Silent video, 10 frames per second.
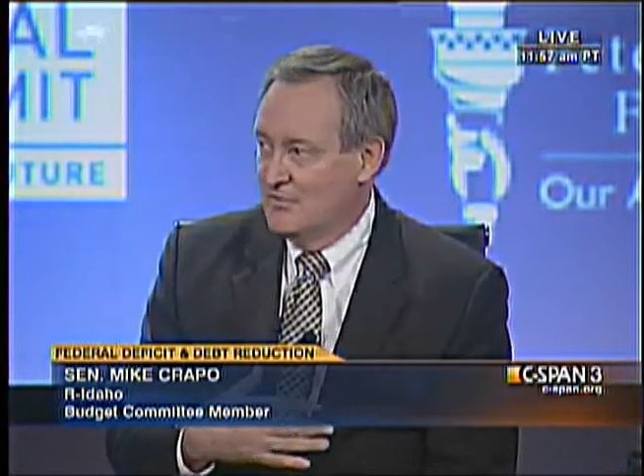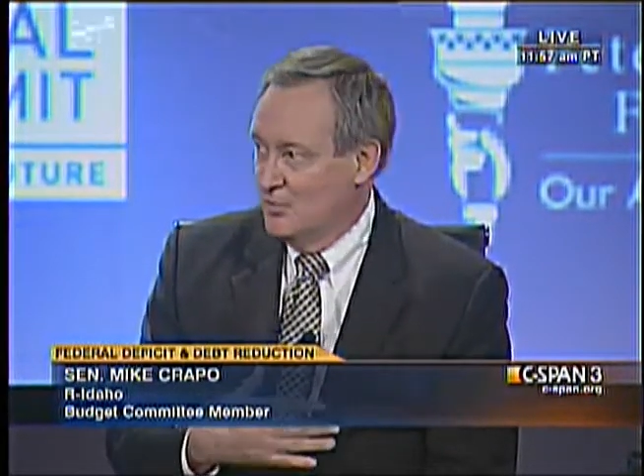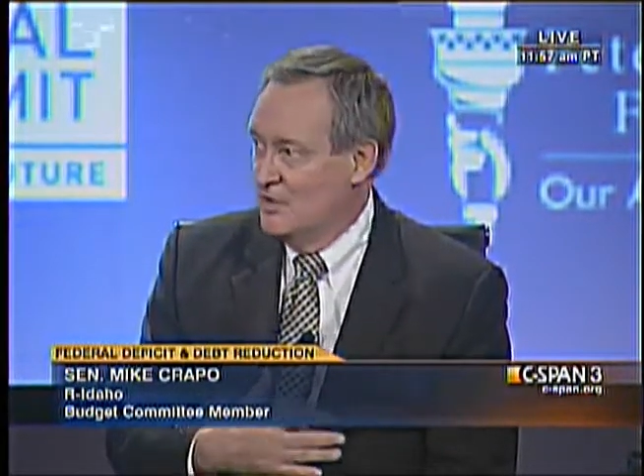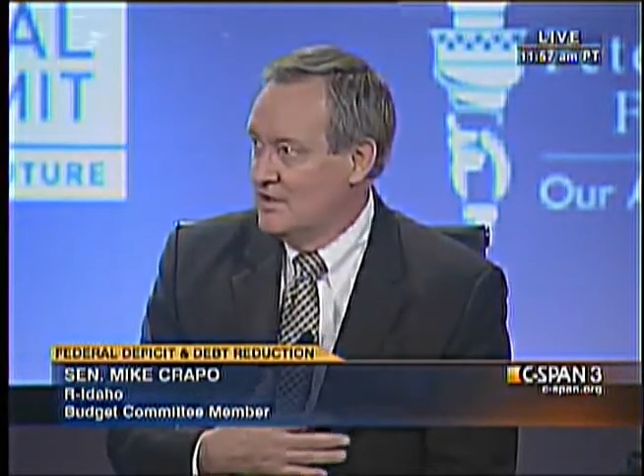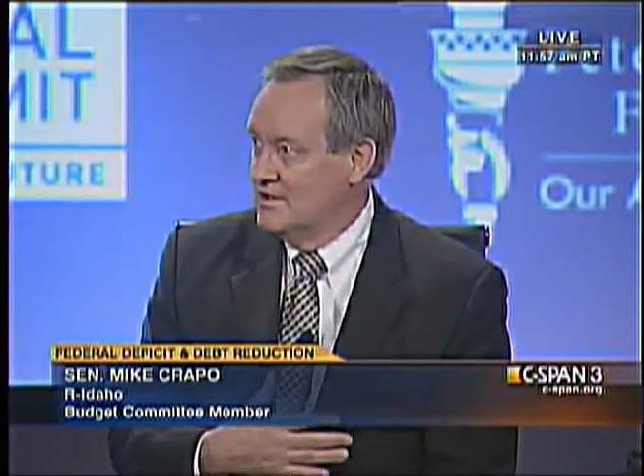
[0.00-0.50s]
for
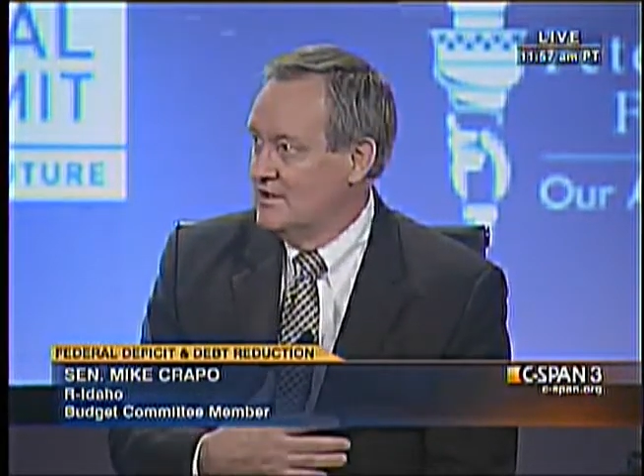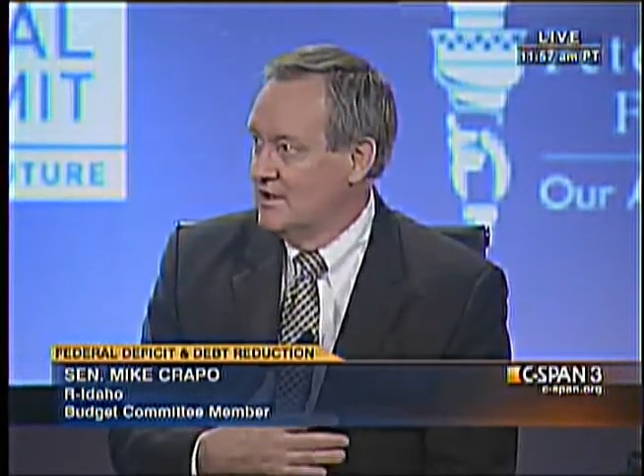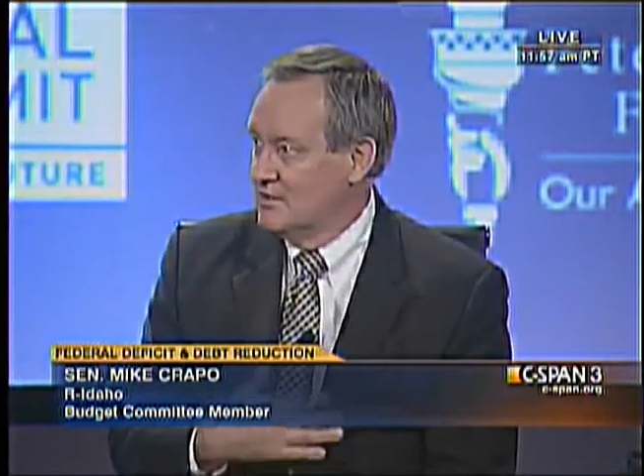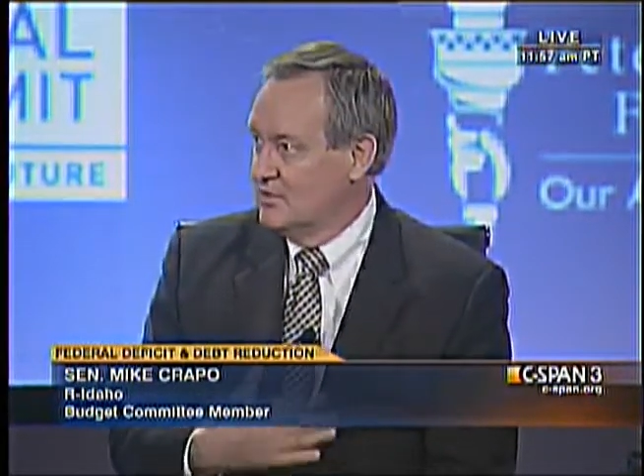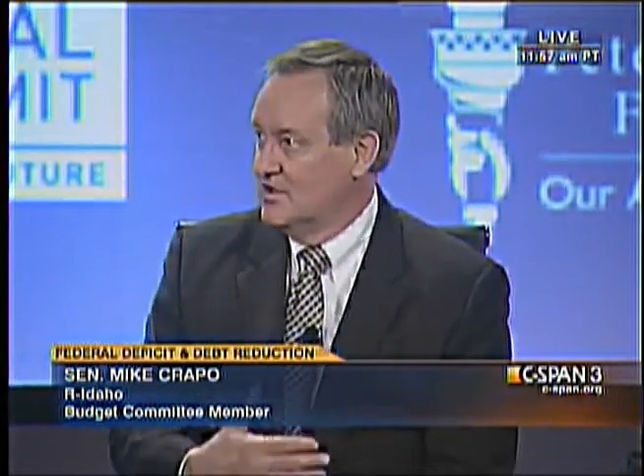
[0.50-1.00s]
one,
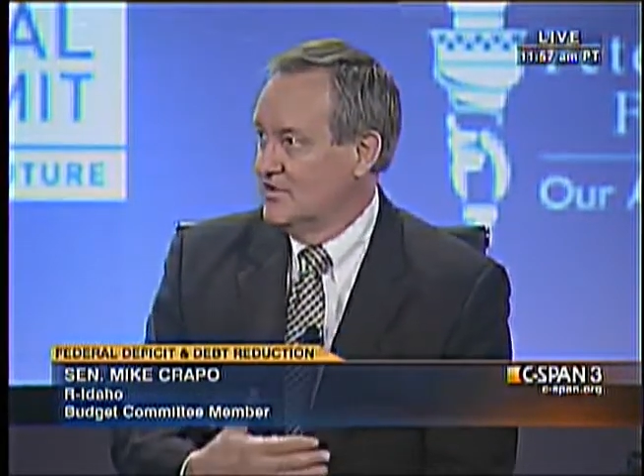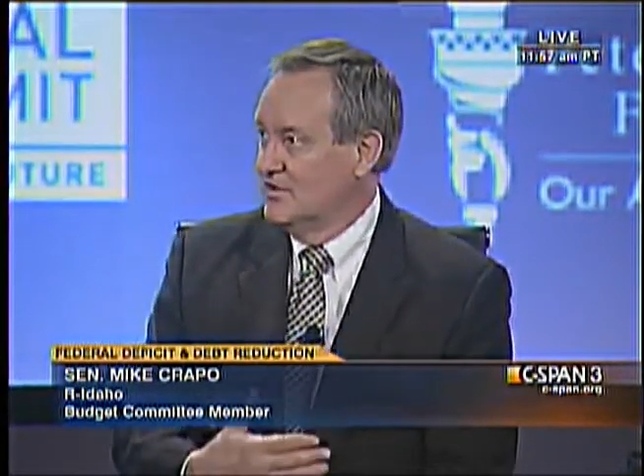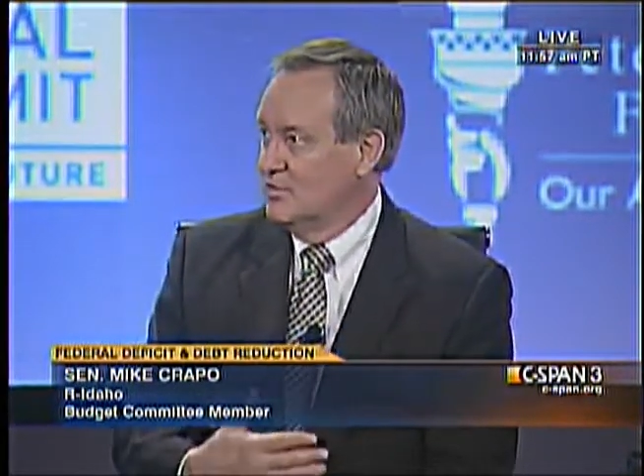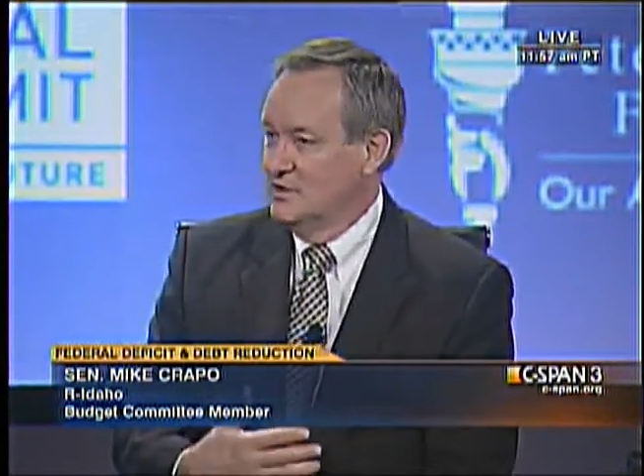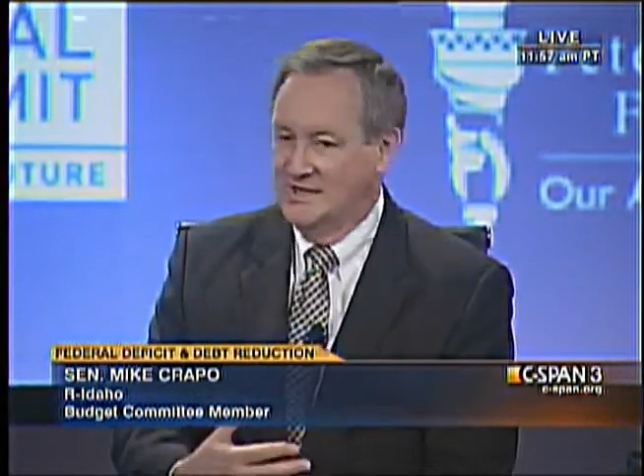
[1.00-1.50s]
agree
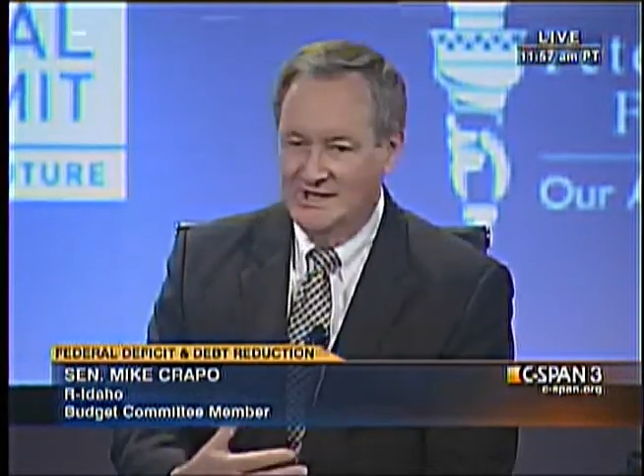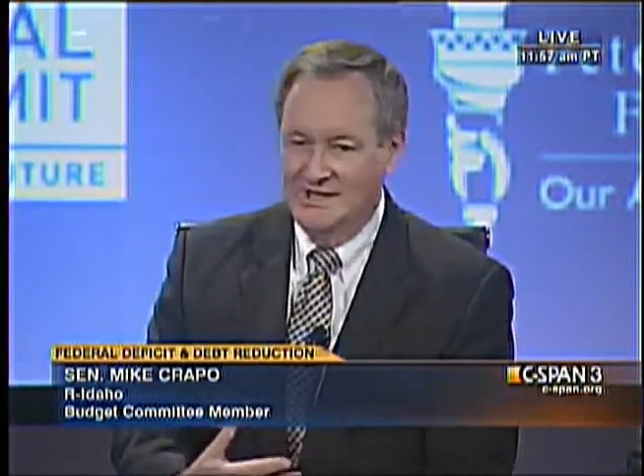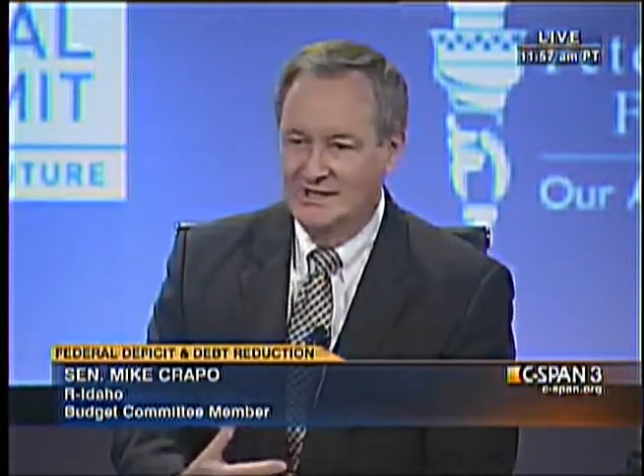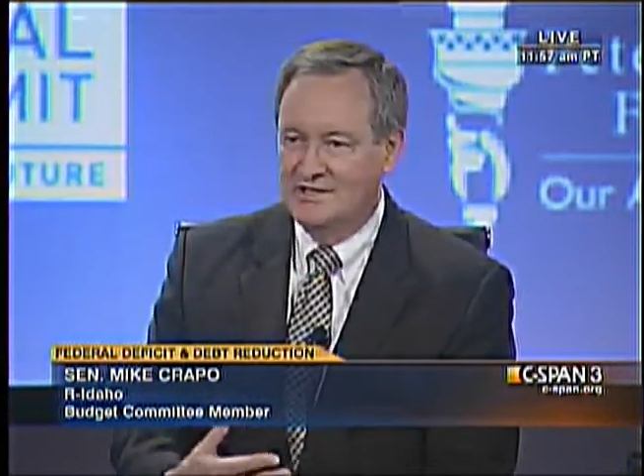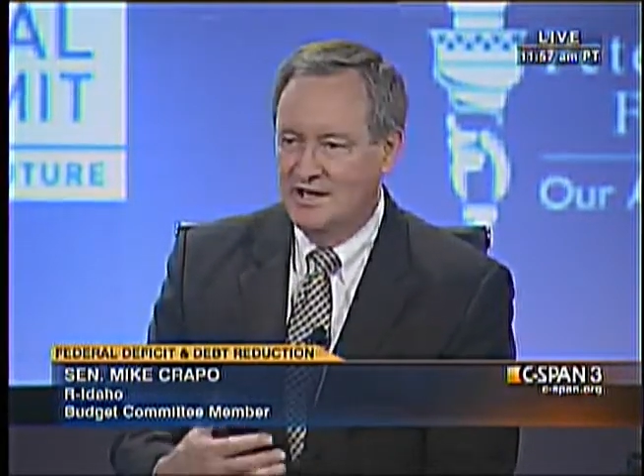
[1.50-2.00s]
that we
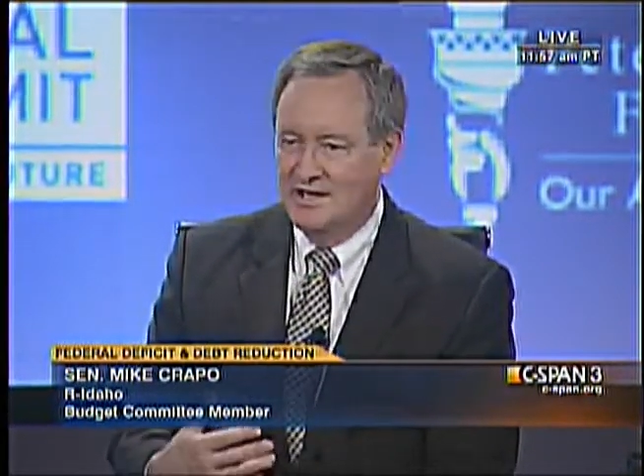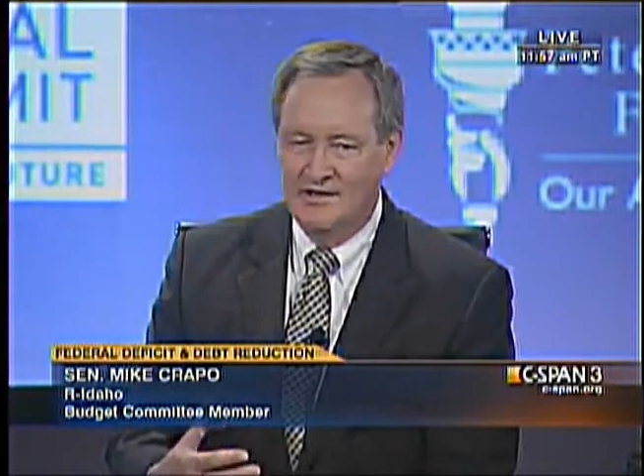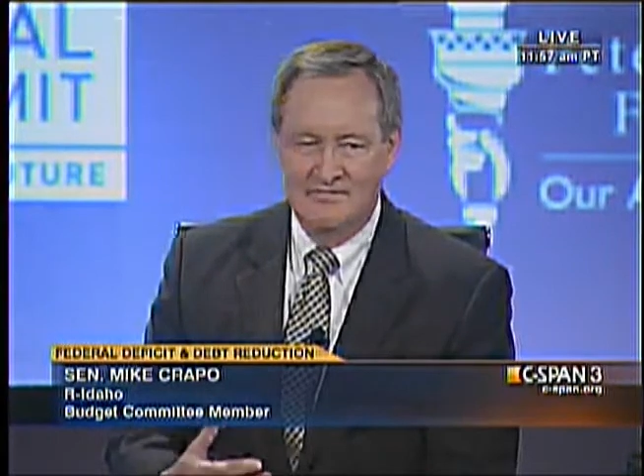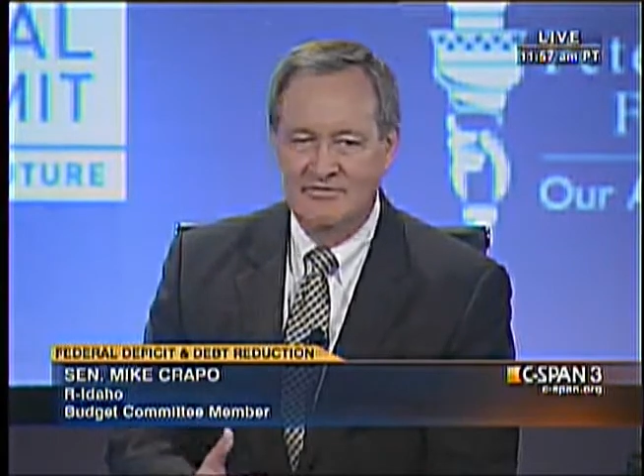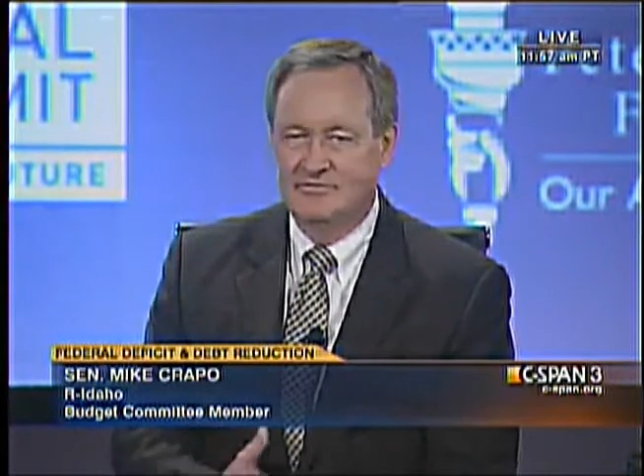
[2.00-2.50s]
need to
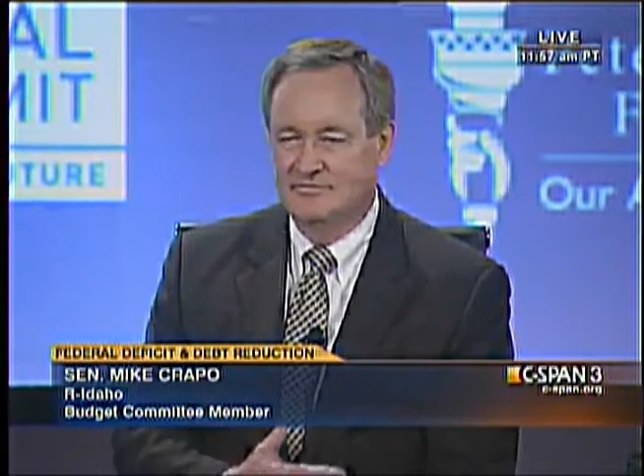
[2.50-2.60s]
have